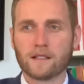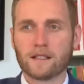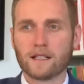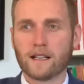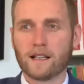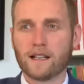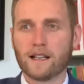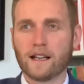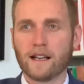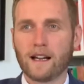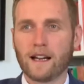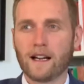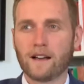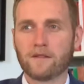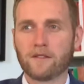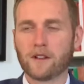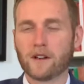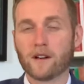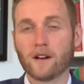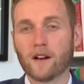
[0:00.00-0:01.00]
have
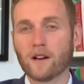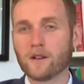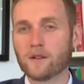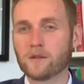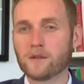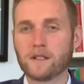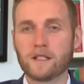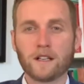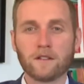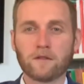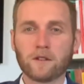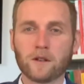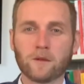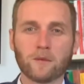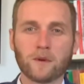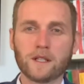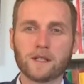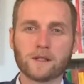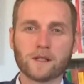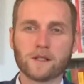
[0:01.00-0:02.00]
their own different
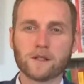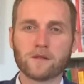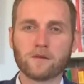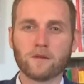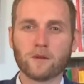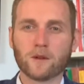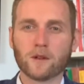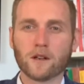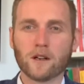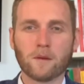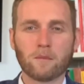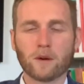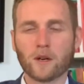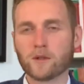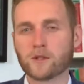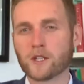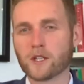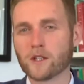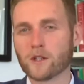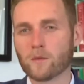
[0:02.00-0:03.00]
reasons for
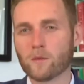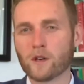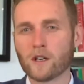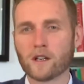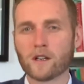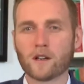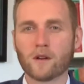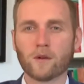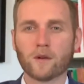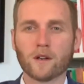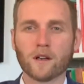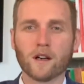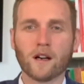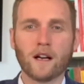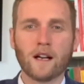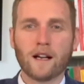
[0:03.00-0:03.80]
approaching their work or